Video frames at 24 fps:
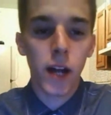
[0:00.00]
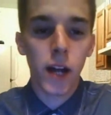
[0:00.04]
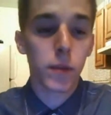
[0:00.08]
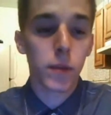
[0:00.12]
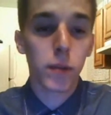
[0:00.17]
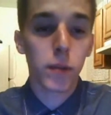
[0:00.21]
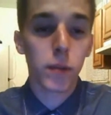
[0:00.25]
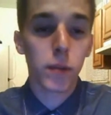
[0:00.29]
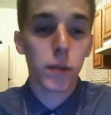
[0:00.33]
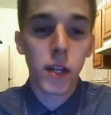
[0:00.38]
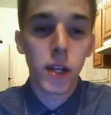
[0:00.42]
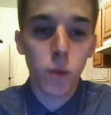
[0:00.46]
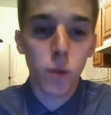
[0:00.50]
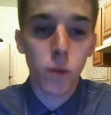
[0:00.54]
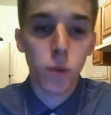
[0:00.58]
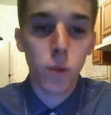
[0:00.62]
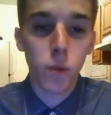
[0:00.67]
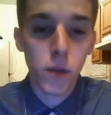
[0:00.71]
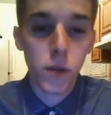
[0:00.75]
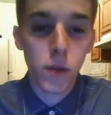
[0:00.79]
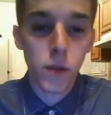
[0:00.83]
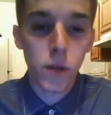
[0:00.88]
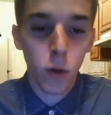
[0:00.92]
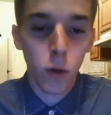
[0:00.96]
I've been playing
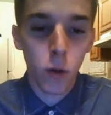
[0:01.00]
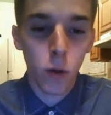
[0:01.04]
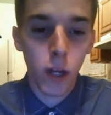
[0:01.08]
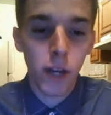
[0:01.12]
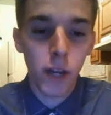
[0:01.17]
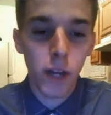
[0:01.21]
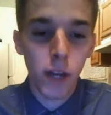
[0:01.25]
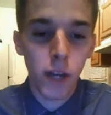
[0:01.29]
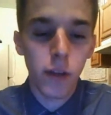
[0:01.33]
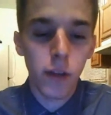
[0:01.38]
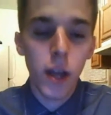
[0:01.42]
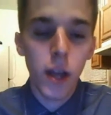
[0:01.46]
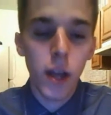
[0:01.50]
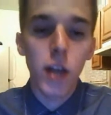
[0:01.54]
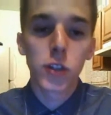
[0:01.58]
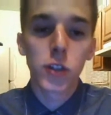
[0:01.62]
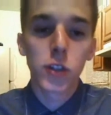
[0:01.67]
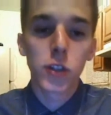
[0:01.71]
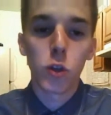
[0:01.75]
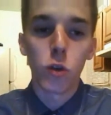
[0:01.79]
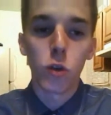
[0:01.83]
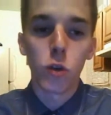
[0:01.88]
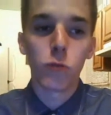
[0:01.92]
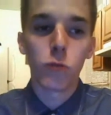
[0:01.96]
sports my whole life,
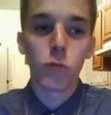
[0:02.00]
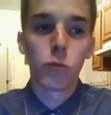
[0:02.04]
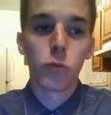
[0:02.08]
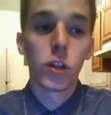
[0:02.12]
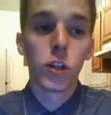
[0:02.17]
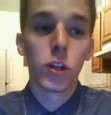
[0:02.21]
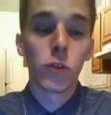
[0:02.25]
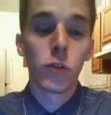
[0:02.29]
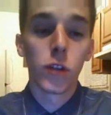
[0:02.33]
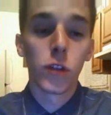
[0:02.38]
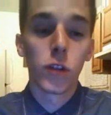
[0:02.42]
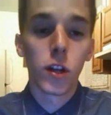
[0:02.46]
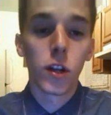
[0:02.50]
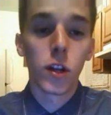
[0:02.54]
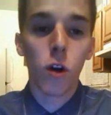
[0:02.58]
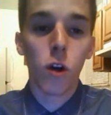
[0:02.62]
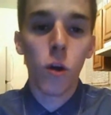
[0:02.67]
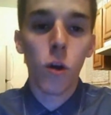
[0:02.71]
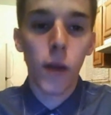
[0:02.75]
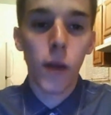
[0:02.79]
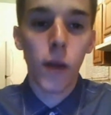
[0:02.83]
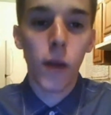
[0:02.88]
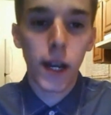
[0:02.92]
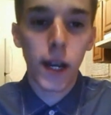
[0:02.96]
so it really, really
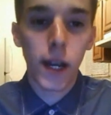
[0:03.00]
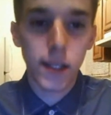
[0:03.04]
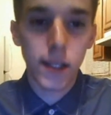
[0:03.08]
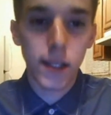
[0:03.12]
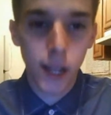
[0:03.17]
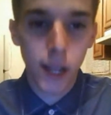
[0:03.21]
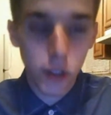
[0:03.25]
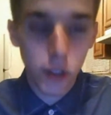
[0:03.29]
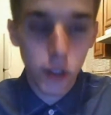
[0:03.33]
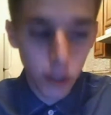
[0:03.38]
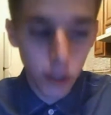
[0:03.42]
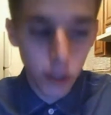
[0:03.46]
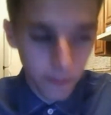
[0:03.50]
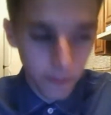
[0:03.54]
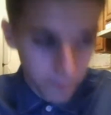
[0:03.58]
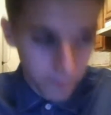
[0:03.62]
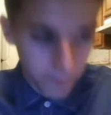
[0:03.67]
caught my attention.